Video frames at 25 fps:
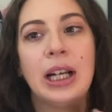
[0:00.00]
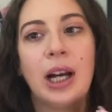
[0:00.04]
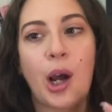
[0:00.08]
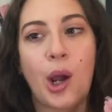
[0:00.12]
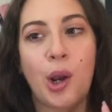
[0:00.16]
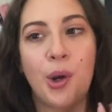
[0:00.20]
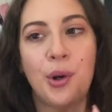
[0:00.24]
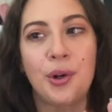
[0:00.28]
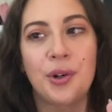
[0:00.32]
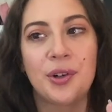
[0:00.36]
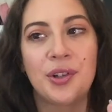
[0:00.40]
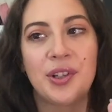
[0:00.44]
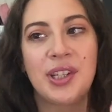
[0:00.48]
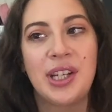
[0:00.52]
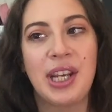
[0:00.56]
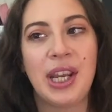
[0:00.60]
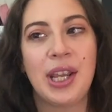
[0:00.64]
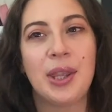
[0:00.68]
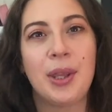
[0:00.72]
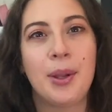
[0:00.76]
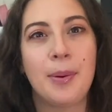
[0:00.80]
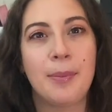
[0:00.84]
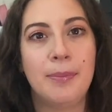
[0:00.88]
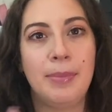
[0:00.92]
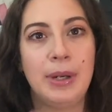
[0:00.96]

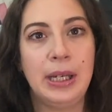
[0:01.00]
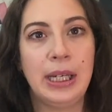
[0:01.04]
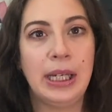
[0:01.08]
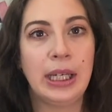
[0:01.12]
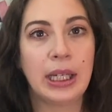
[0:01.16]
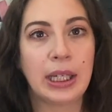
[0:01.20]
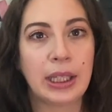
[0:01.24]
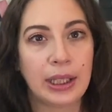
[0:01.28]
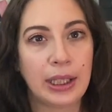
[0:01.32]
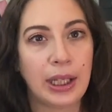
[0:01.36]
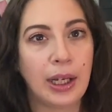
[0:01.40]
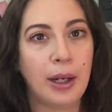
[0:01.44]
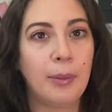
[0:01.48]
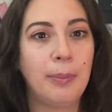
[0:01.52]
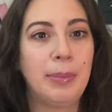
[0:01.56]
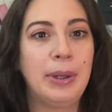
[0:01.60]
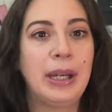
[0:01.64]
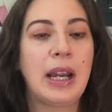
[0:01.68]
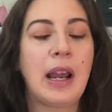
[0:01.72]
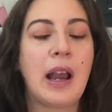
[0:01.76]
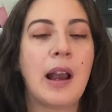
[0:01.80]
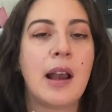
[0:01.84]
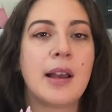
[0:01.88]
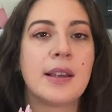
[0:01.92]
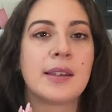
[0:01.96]
understand them being in there
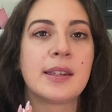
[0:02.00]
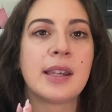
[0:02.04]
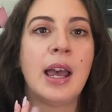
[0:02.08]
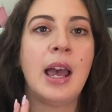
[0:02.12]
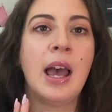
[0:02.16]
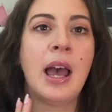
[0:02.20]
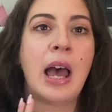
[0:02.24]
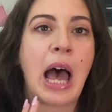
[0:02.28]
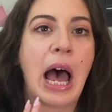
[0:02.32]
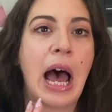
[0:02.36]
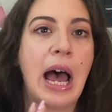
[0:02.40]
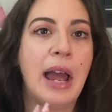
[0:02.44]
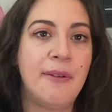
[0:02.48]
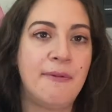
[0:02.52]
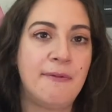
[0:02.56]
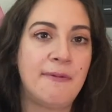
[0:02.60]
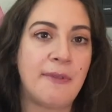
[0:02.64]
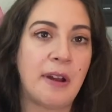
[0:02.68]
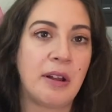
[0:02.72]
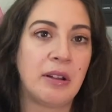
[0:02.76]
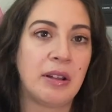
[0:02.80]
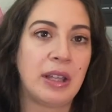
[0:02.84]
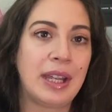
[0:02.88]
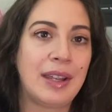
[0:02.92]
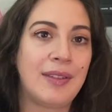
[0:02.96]
because I
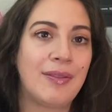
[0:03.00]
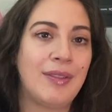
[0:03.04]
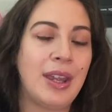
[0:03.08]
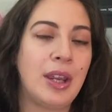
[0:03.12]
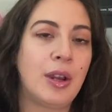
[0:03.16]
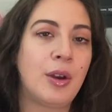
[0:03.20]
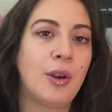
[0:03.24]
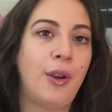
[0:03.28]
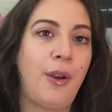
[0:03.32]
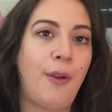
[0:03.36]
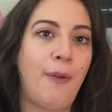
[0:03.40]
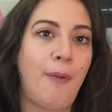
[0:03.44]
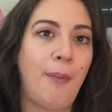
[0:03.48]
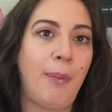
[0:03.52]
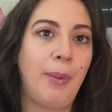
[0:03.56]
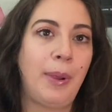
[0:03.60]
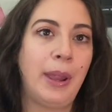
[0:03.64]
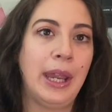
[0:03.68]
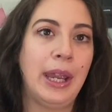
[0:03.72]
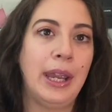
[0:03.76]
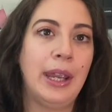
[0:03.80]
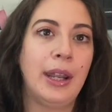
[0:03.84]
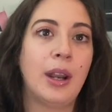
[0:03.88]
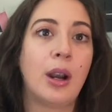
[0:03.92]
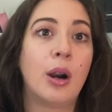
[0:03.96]
felt like they could have
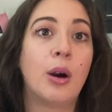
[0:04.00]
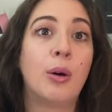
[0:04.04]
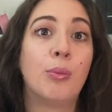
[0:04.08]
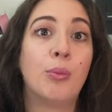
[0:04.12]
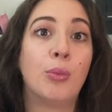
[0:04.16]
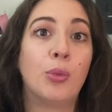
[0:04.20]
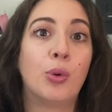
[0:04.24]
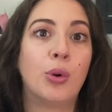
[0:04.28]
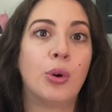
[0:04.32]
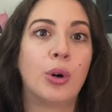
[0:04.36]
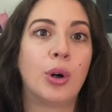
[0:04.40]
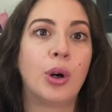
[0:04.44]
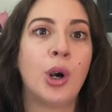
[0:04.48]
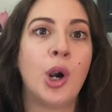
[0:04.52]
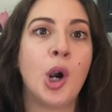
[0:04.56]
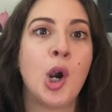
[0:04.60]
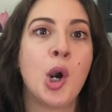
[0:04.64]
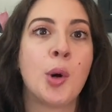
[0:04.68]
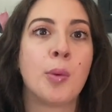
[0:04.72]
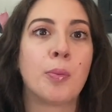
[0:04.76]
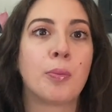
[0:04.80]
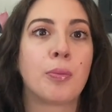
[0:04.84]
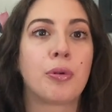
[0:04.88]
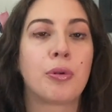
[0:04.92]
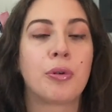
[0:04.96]
played a more
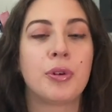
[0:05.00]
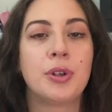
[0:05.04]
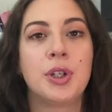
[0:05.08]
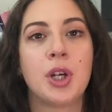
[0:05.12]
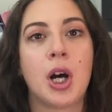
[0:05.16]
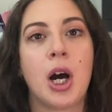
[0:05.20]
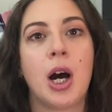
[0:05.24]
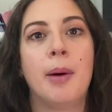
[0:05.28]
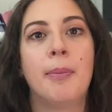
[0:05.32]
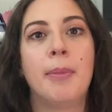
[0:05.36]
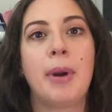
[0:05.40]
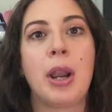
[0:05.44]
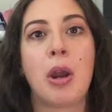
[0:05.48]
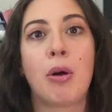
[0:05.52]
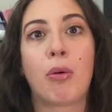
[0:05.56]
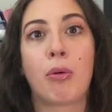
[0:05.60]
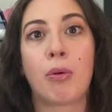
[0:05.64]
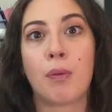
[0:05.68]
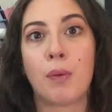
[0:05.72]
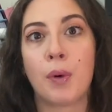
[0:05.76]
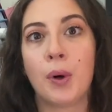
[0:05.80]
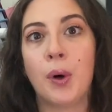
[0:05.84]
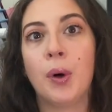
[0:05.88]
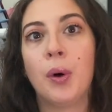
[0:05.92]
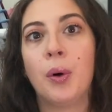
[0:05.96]
predominant
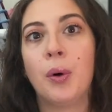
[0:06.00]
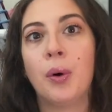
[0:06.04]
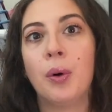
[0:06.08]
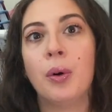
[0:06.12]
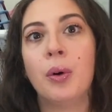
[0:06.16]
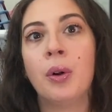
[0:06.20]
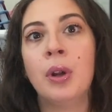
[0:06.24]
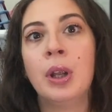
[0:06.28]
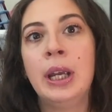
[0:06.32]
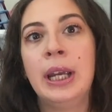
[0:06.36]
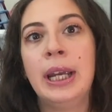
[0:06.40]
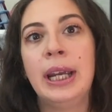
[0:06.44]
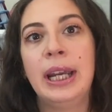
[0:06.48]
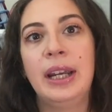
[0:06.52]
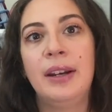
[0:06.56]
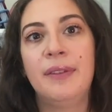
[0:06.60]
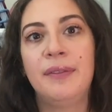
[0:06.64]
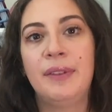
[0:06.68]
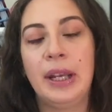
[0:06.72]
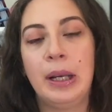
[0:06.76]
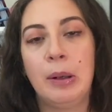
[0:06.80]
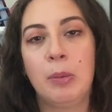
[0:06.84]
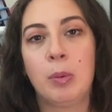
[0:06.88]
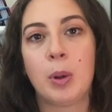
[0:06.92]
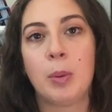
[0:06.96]
role if
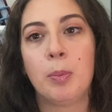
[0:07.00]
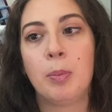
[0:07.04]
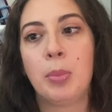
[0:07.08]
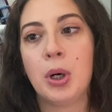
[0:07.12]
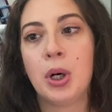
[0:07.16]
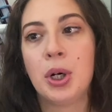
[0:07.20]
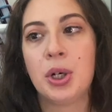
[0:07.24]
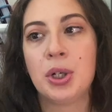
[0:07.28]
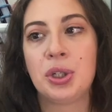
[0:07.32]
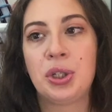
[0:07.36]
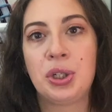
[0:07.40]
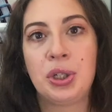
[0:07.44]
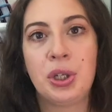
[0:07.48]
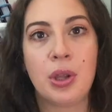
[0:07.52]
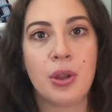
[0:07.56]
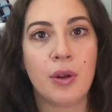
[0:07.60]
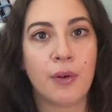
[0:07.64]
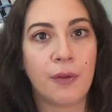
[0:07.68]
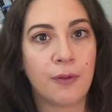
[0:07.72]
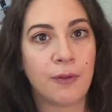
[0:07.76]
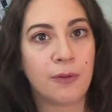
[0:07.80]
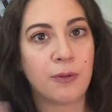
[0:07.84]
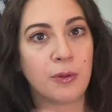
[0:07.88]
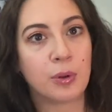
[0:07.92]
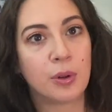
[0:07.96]
they were pushed to the
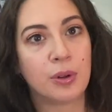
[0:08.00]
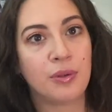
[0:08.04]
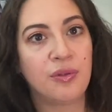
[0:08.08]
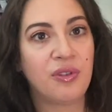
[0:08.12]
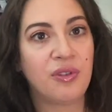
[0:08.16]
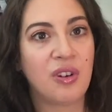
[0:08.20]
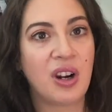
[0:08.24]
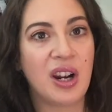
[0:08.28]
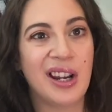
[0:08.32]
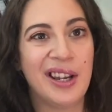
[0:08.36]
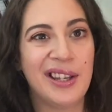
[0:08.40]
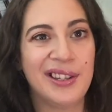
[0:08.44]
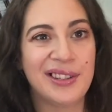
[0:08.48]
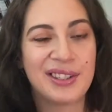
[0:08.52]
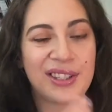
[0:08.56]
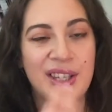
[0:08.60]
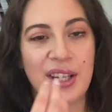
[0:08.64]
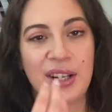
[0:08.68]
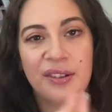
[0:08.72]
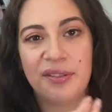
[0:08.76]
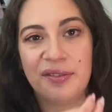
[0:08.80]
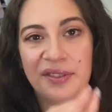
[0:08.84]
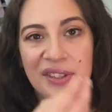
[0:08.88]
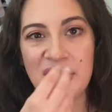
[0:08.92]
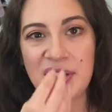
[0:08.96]
forefront
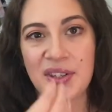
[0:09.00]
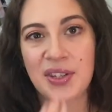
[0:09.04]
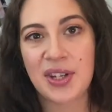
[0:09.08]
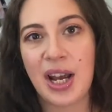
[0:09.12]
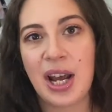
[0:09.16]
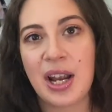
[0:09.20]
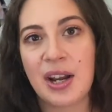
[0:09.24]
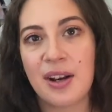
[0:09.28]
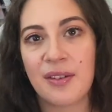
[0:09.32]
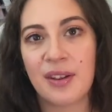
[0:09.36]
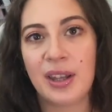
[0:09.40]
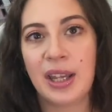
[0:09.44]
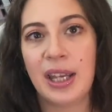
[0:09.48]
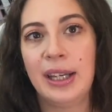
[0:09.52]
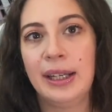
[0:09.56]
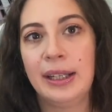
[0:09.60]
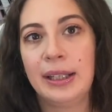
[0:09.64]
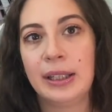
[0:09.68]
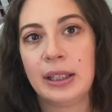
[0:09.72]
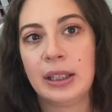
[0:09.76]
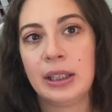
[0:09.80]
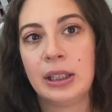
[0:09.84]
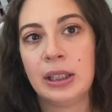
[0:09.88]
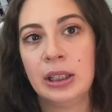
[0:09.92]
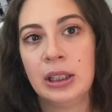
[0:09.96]
instead of just kind of
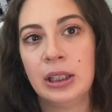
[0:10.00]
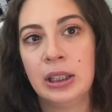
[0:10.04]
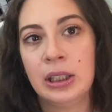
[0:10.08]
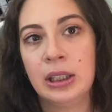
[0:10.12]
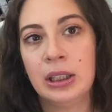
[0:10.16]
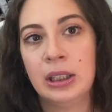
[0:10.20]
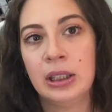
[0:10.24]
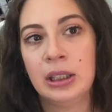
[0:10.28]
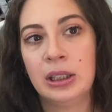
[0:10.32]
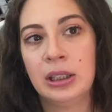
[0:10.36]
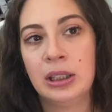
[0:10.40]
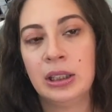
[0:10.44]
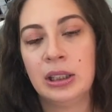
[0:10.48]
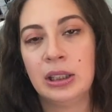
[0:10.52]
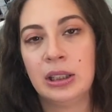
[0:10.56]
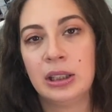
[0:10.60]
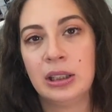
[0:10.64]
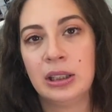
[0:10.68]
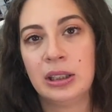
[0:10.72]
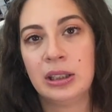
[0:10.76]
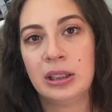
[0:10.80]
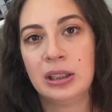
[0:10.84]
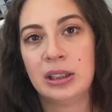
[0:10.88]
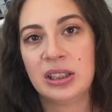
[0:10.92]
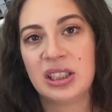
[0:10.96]
like
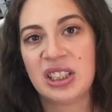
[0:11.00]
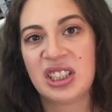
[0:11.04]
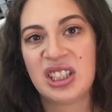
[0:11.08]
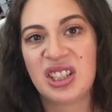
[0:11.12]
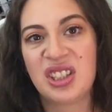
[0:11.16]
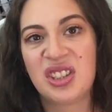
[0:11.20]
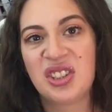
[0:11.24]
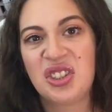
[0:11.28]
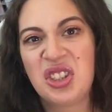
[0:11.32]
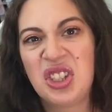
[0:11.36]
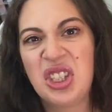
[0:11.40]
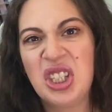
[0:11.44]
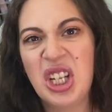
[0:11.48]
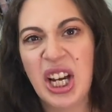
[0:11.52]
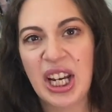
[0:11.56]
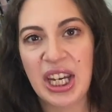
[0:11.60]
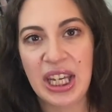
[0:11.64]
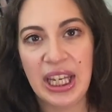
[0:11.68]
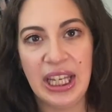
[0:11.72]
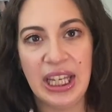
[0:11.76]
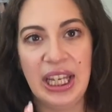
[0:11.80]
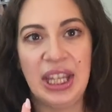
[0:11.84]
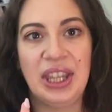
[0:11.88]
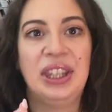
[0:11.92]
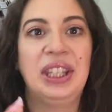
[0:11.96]
stuck
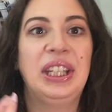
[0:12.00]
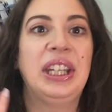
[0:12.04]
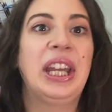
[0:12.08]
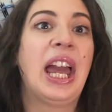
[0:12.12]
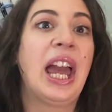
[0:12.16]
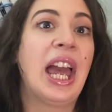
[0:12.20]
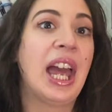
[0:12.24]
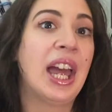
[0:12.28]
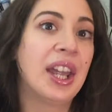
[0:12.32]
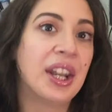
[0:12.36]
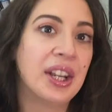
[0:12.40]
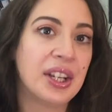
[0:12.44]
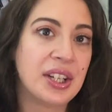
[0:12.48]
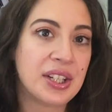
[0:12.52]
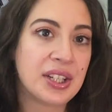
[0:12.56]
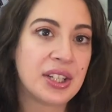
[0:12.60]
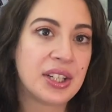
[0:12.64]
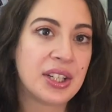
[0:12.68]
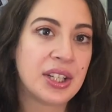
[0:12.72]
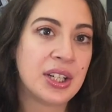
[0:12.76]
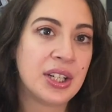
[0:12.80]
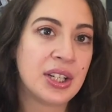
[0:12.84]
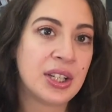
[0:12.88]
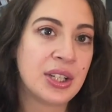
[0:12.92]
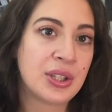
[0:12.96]
in at the
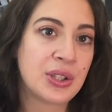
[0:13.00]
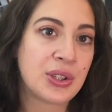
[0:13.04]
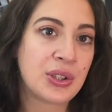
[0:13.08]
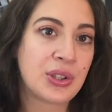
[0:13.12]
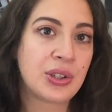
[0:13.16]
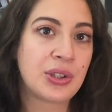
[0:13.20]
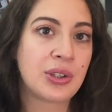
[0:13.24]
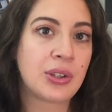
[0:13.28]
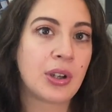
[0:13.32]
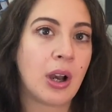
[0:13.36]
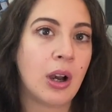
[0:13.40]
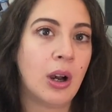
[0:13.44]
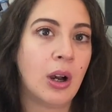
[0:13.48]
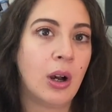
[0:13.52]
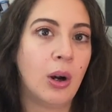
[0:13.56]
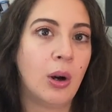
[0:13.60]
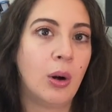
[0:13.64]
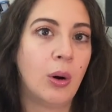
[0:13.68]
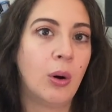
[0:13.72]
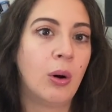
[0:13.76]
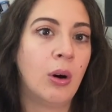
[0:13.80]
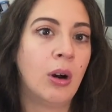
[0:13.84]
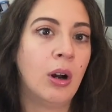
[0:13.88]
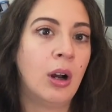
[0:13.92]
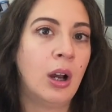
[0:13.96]
end.
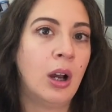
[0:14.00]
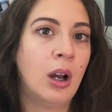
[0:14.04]
So